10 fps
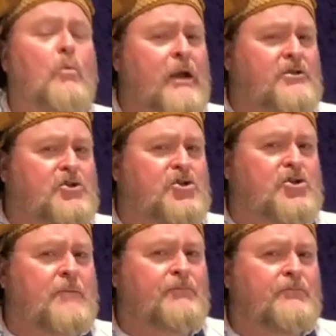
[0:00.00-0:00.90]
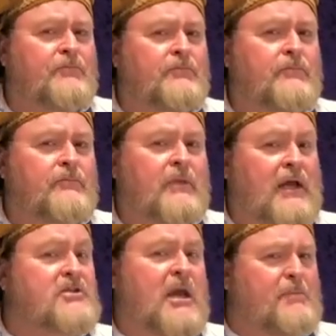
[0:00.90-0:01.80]
which
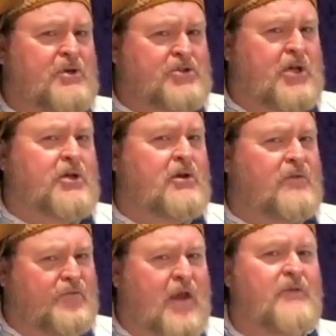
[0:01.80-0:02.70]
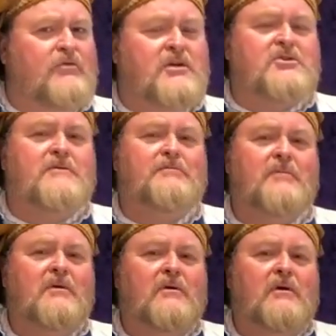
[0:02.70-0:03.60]
is a particular favourite
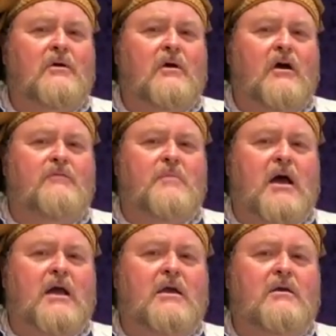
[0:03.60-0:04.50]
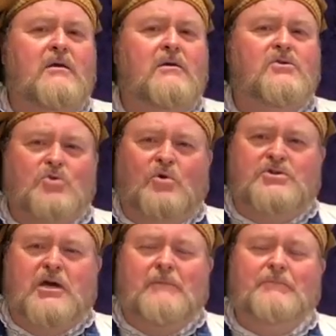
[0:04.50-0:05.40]
of my
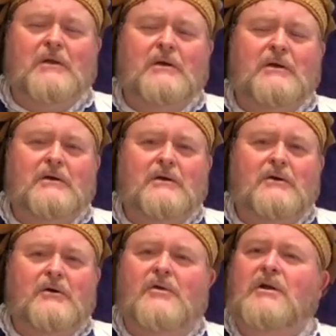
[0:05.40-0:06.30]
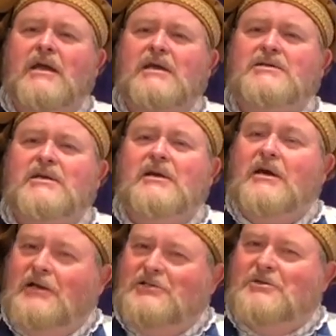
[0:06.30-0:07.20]
daughter, the Lady
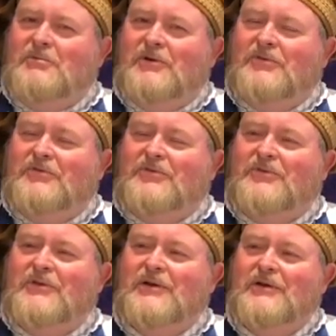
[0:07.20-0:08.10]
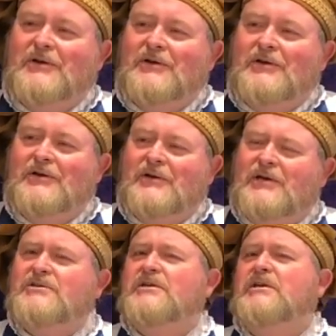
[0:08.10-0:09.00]
Elizabeth.
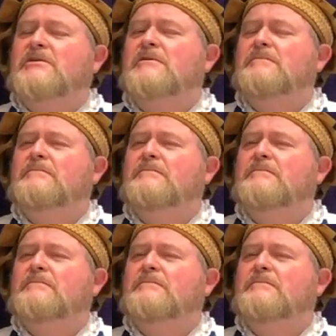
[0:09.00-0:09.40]
Indeed,